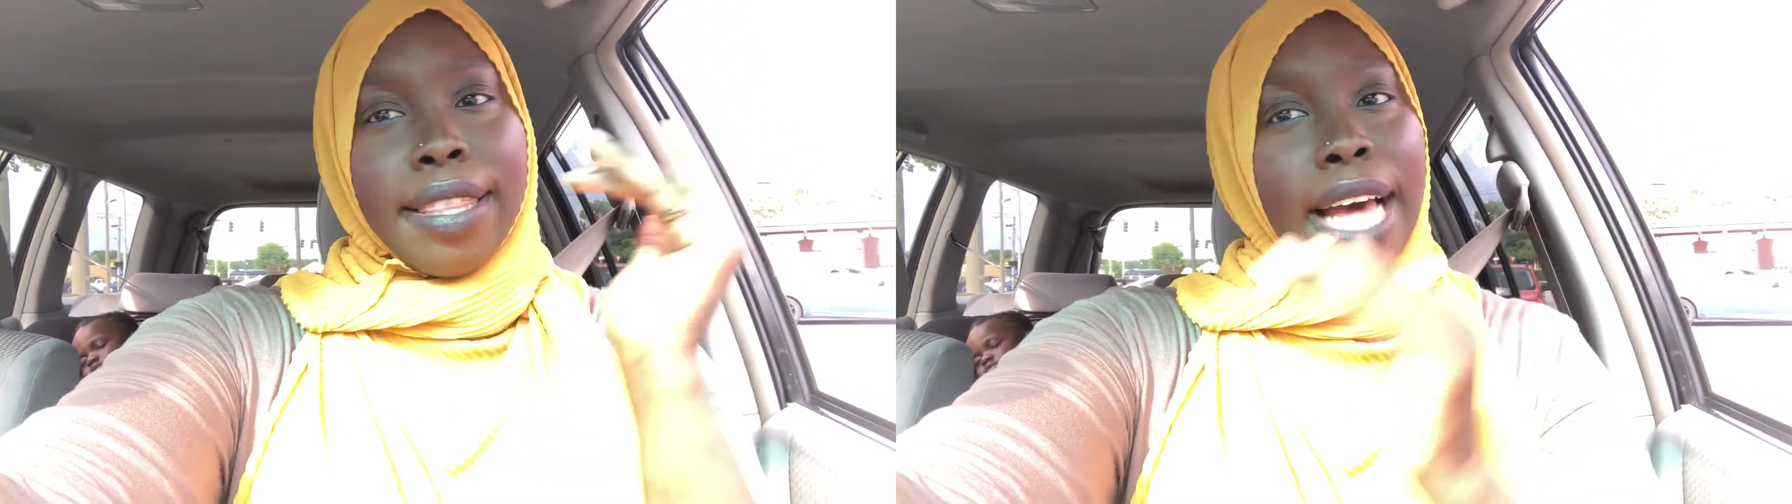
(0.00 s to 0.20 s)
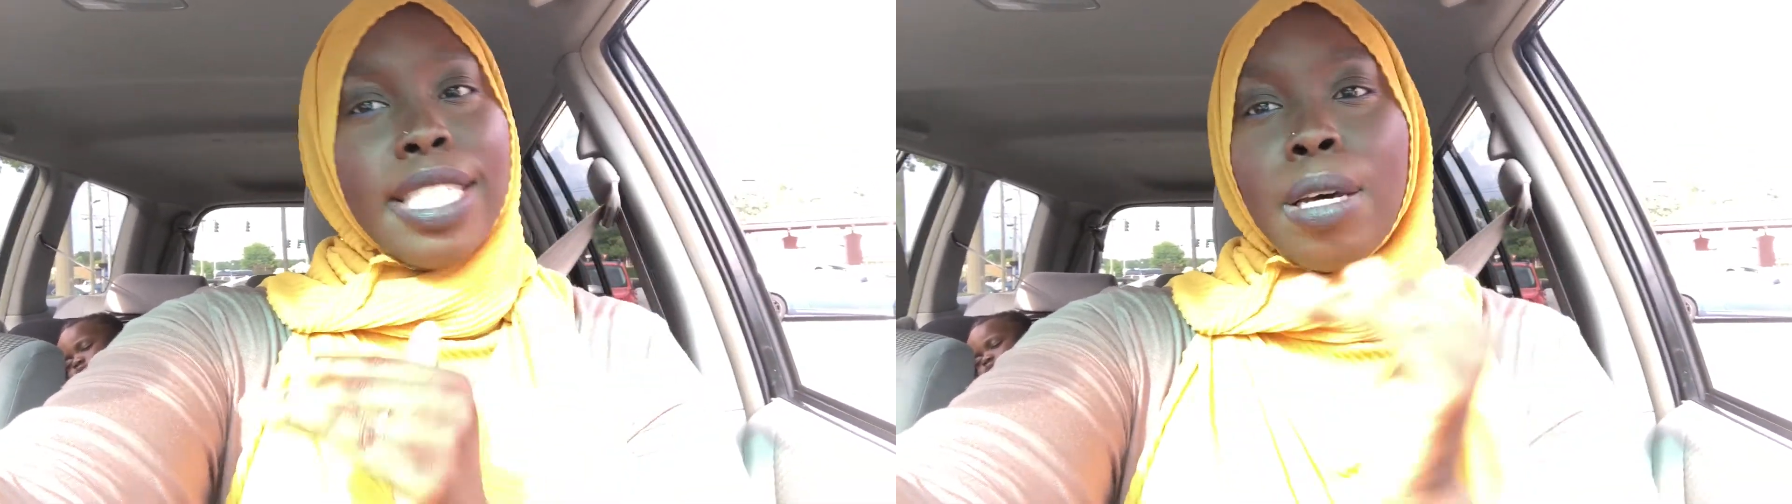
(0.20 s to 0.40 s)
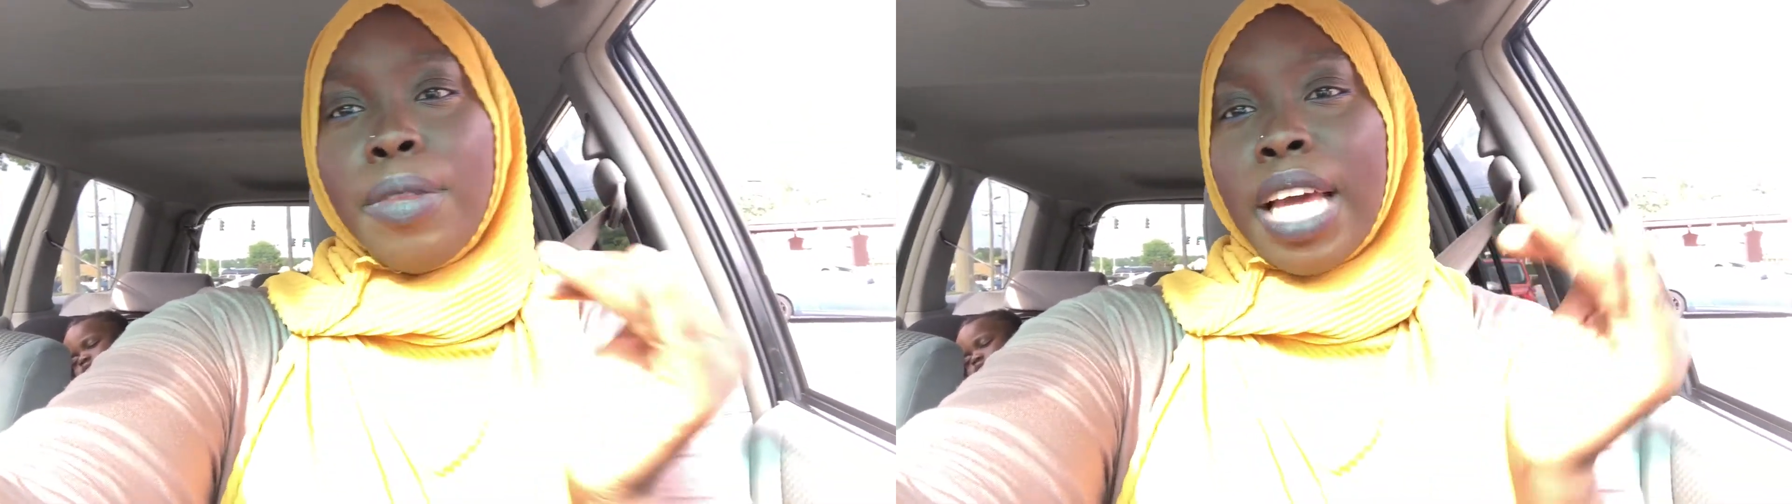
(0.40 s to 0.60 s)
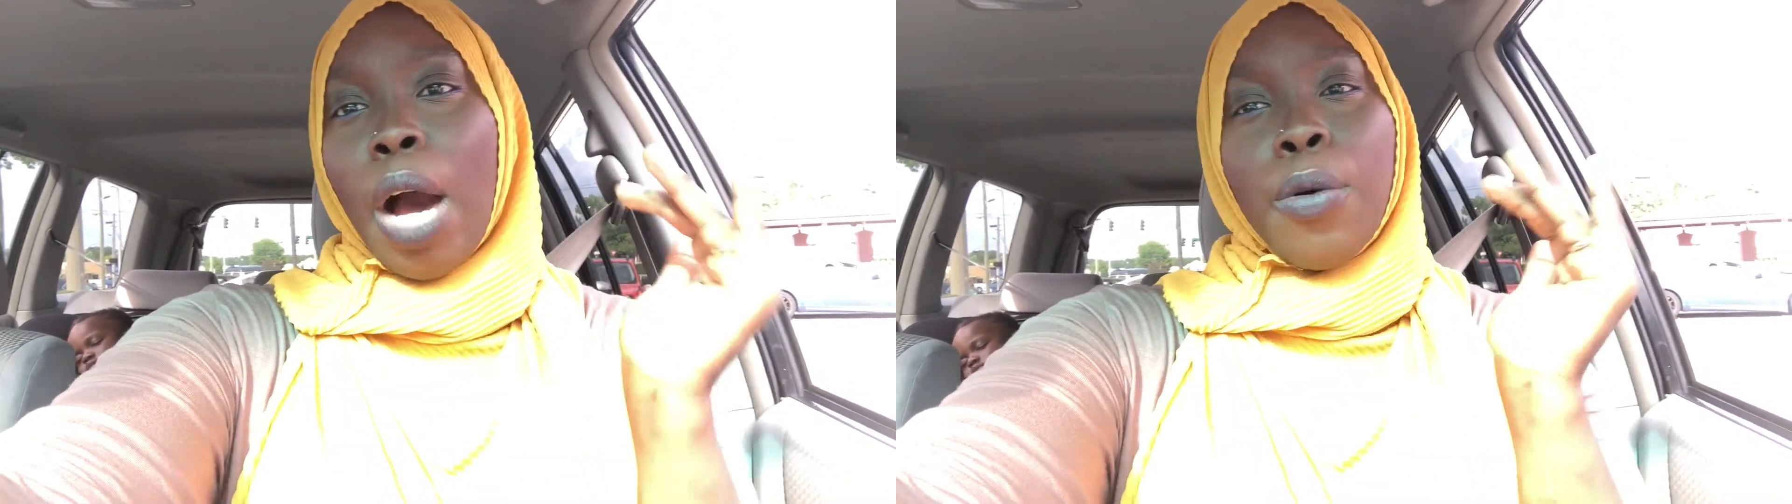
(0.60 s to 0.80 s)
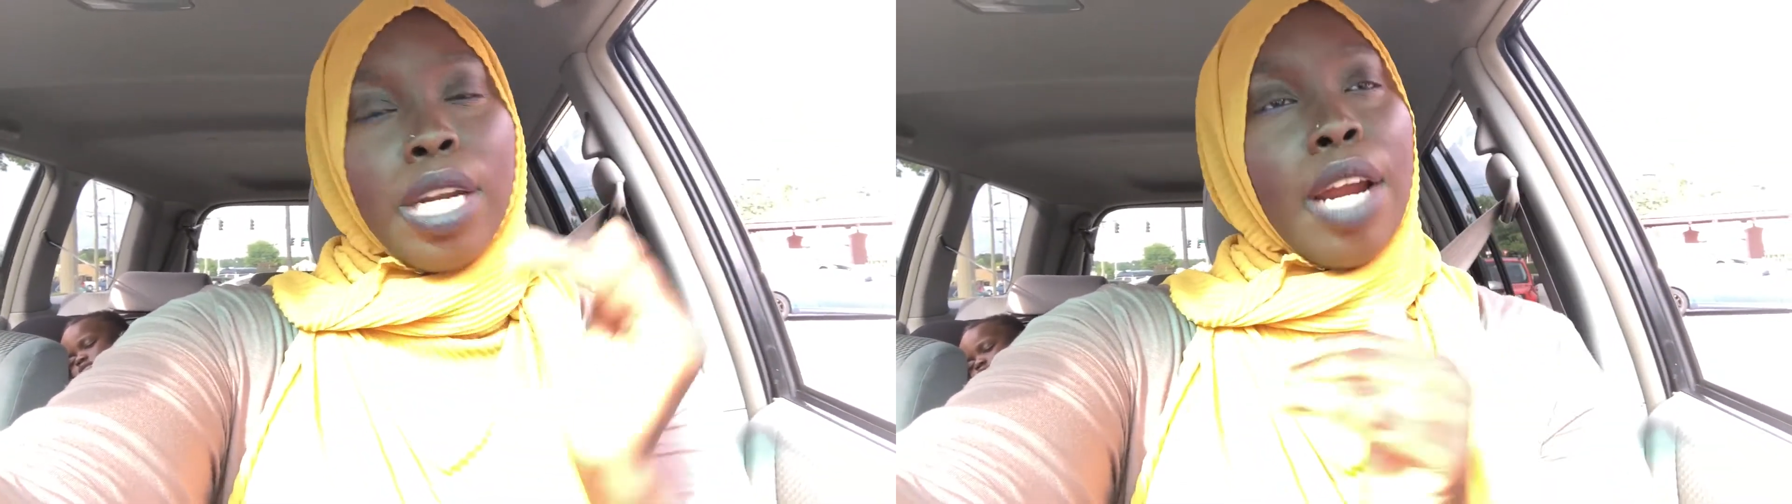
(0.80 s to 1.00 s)
that's something I
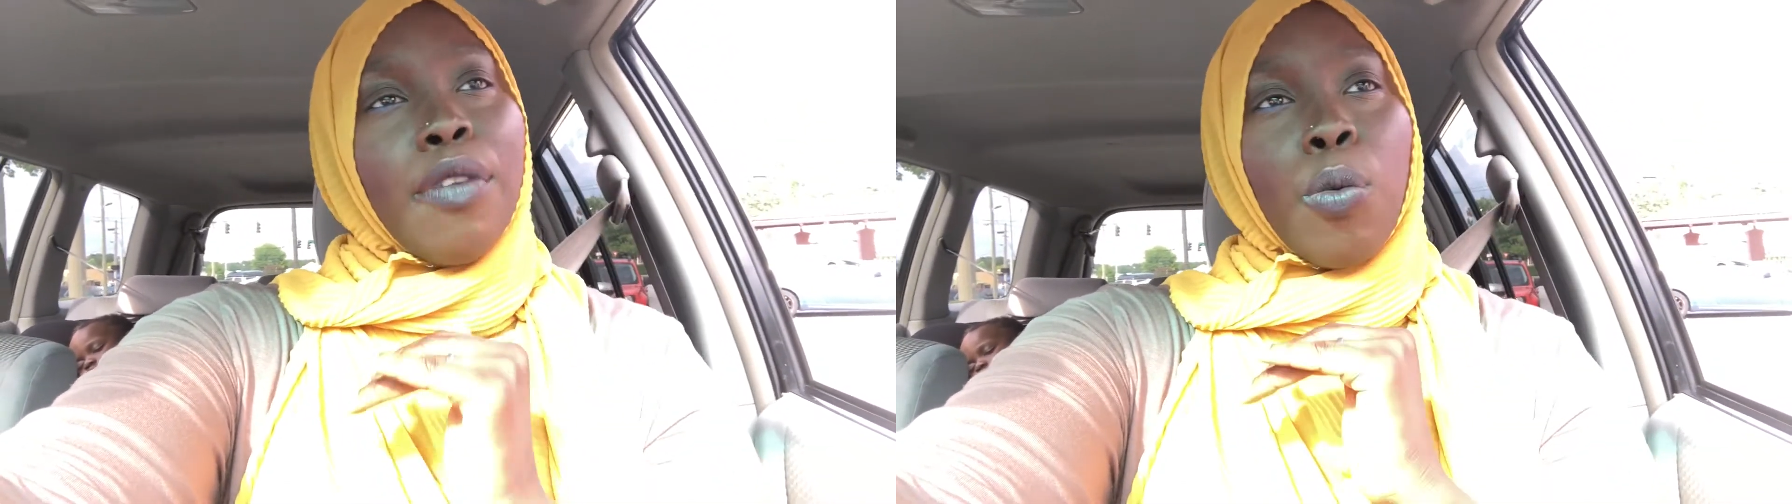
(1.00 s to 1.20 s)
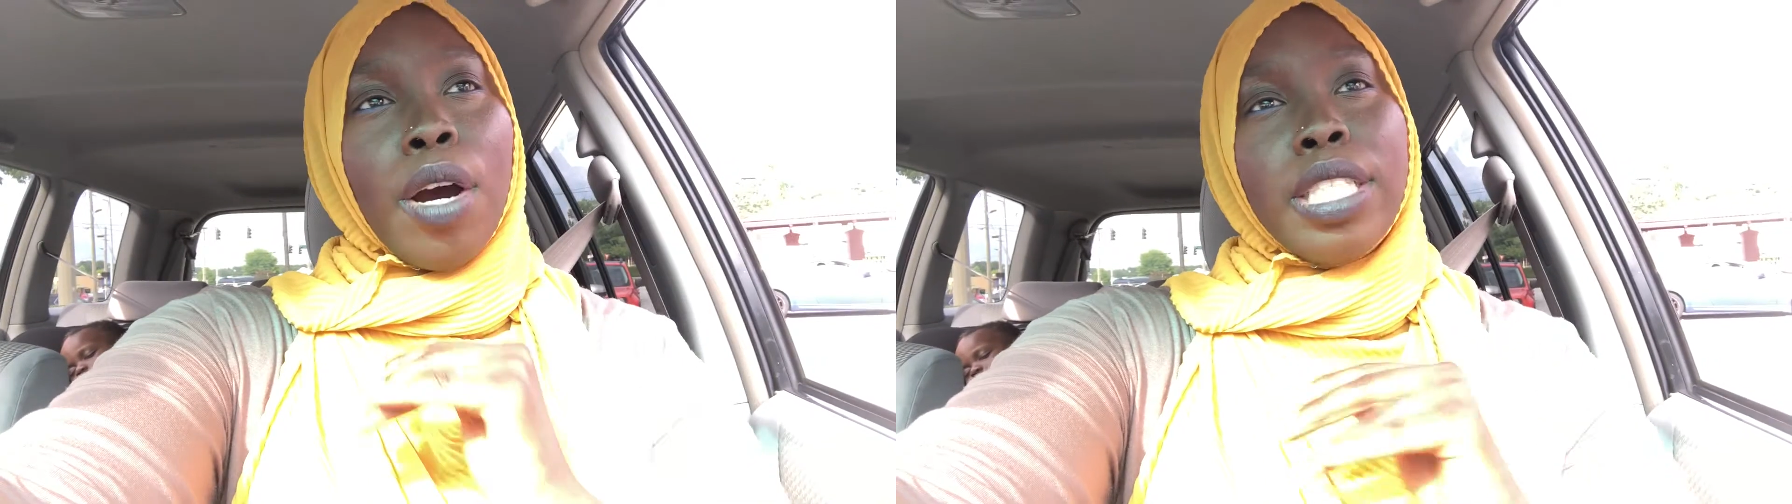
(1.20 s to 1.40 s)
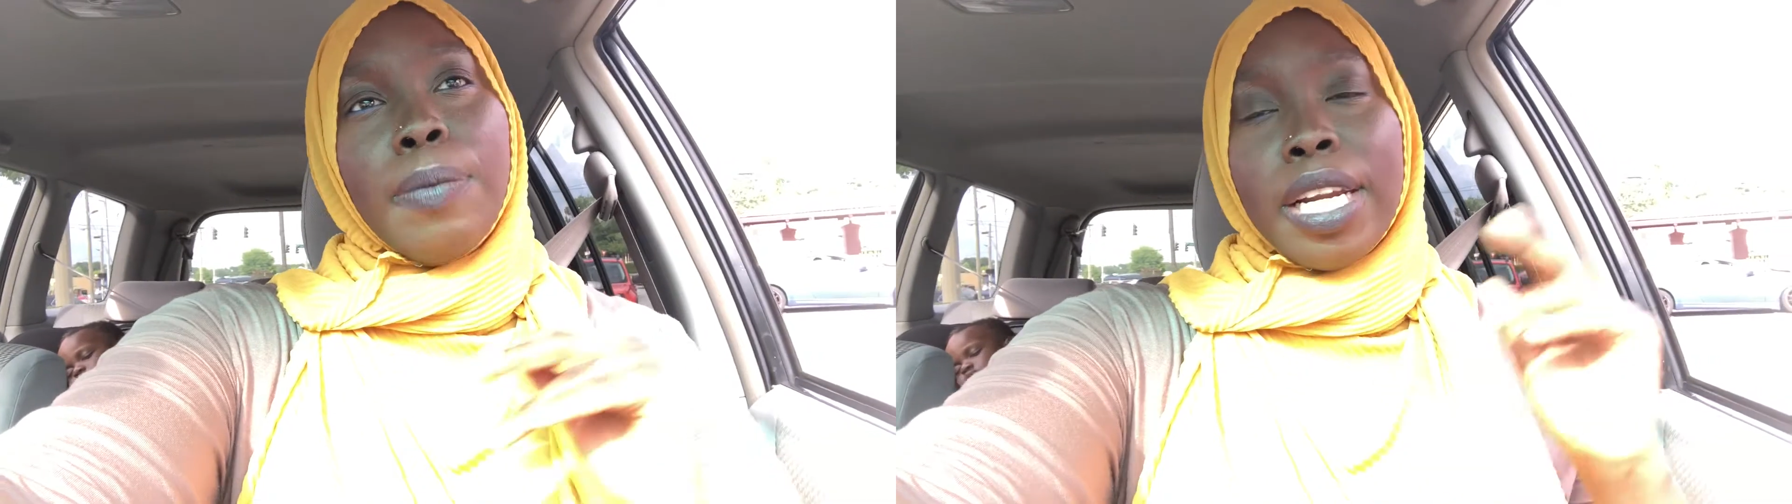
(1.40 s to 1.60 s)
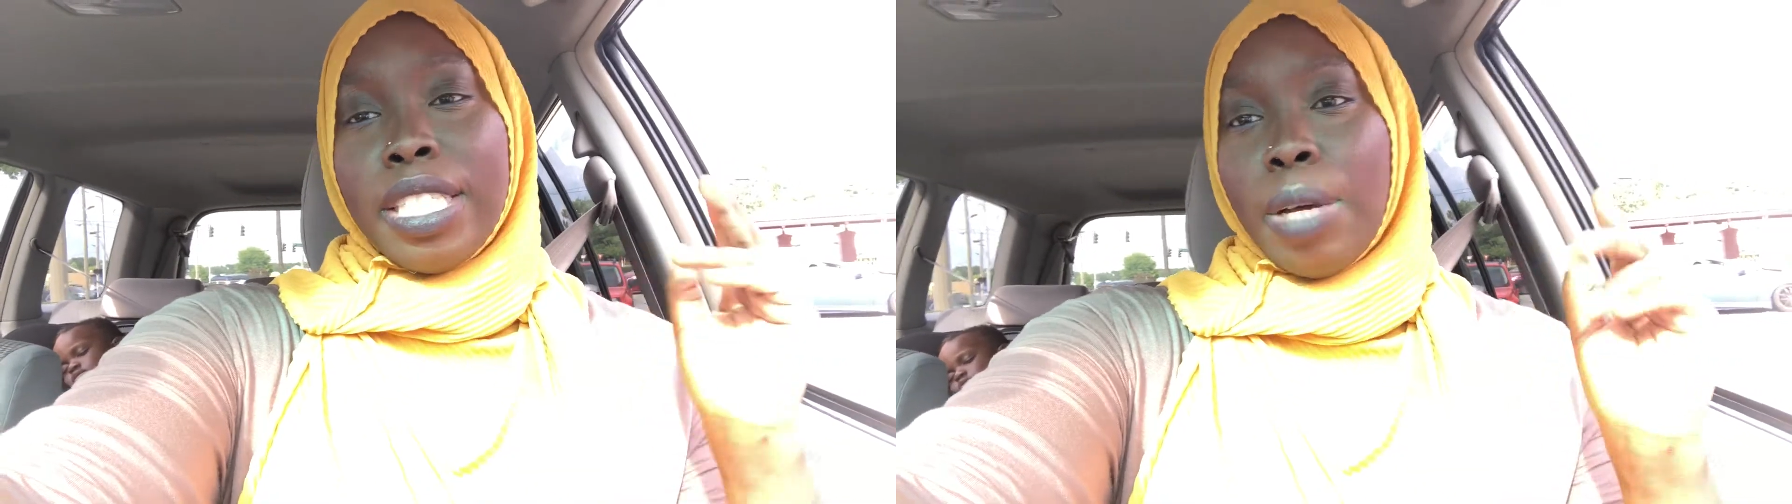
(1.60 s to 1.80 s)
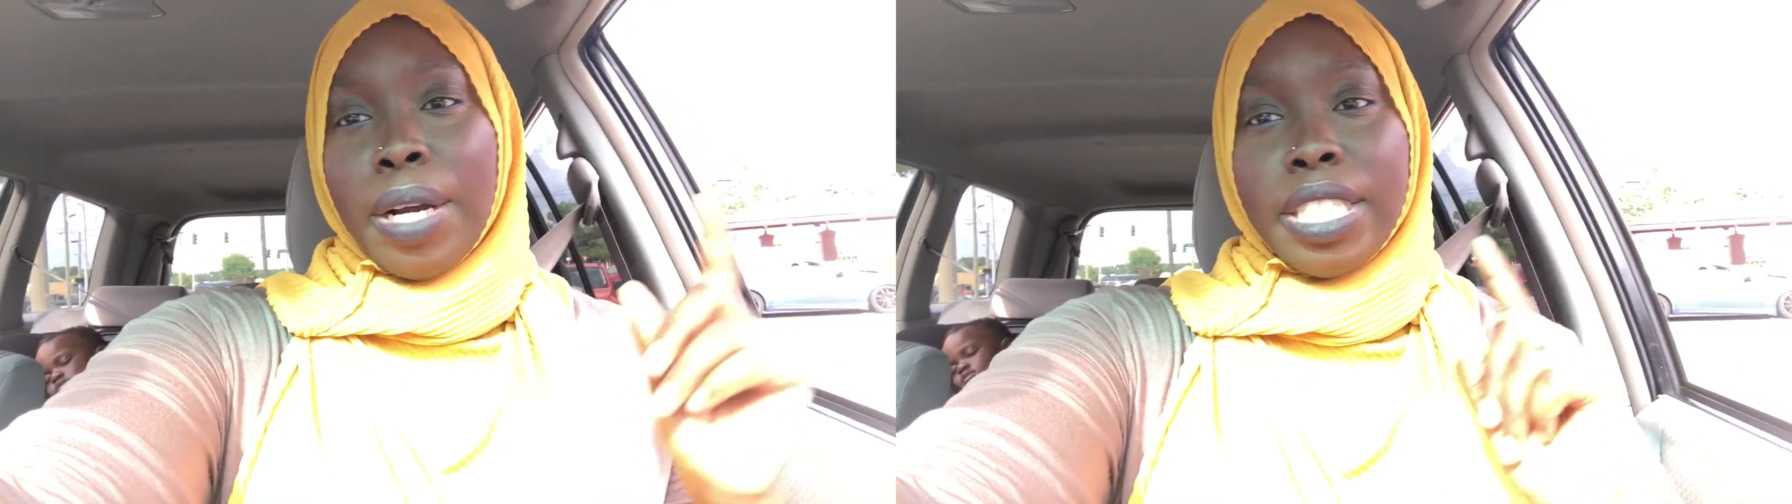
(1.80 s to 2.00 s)
would never want somebody to
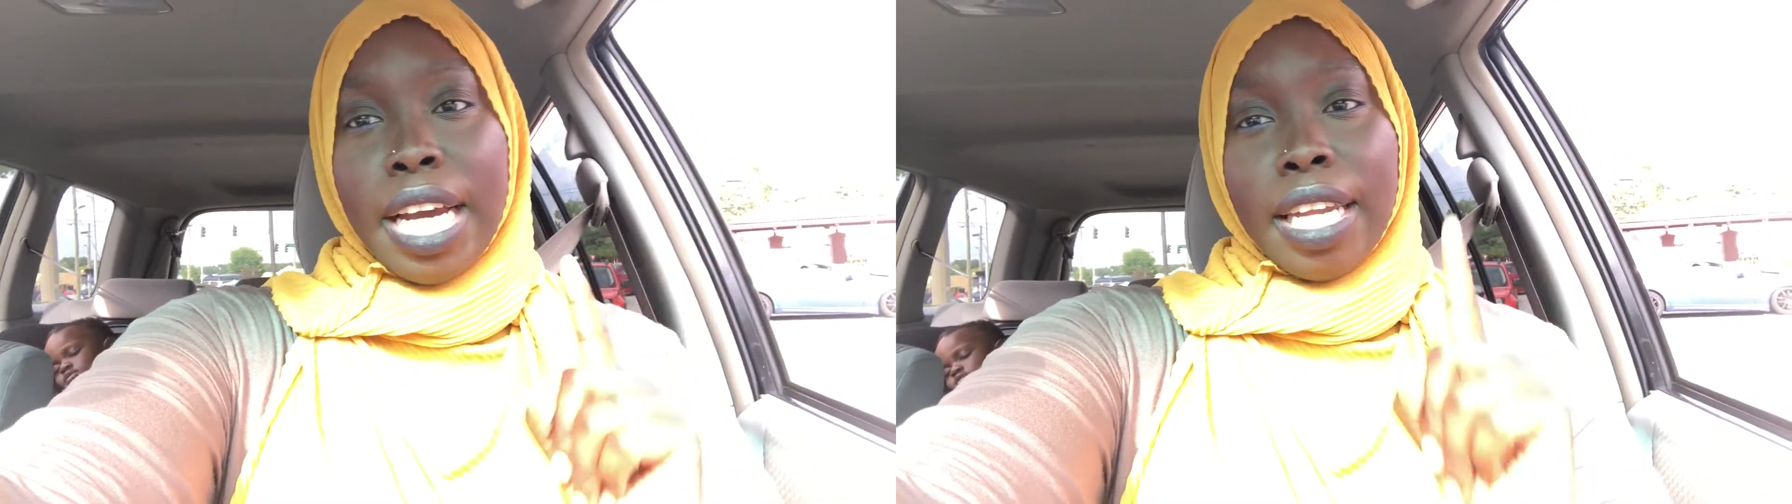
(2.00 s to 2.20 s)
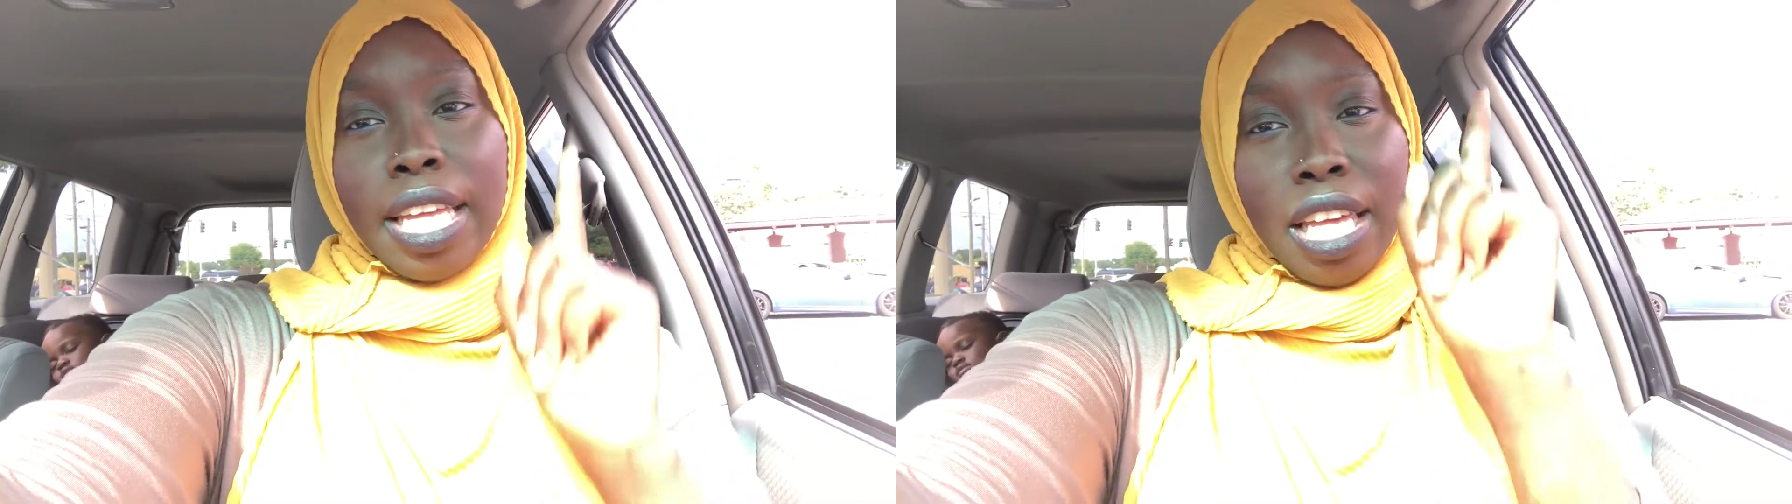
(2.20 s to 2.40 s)
tell my child.